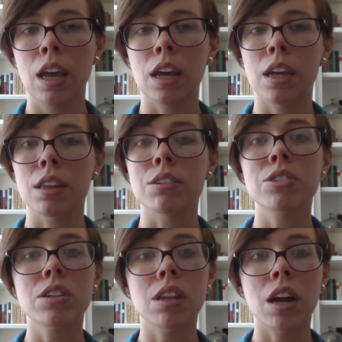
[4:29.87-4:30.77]
There's
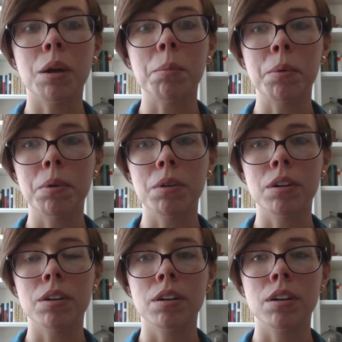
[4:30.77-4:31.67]
a lot
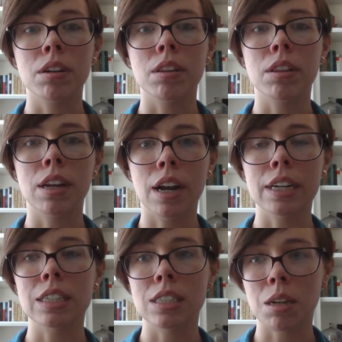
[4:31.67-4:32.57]
more than I
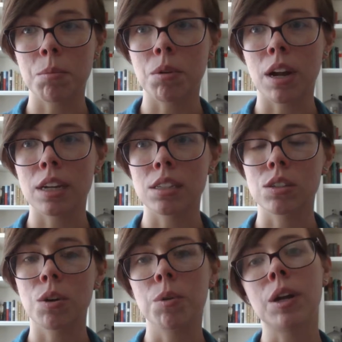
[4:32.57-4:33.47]
can summarize
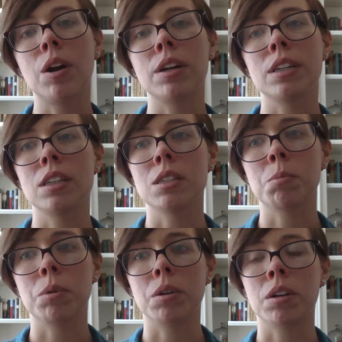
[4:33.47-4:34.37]
going on in this
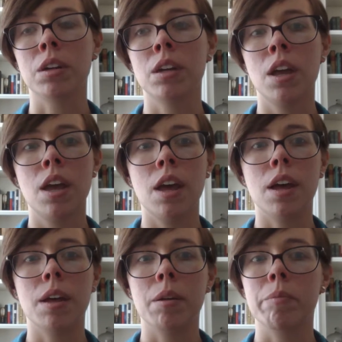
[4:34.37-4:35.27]
book.
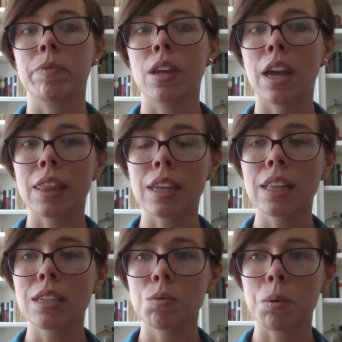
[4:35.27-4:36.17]
I think
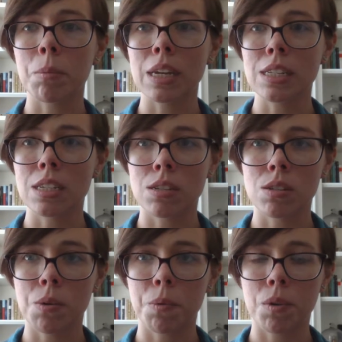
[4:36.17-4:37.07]
that's what makes it
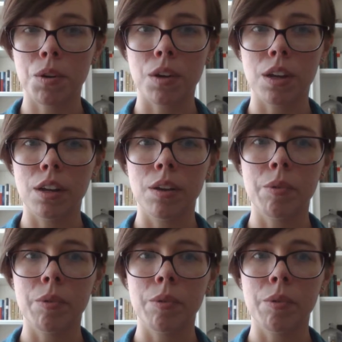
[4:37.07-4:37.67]
so good.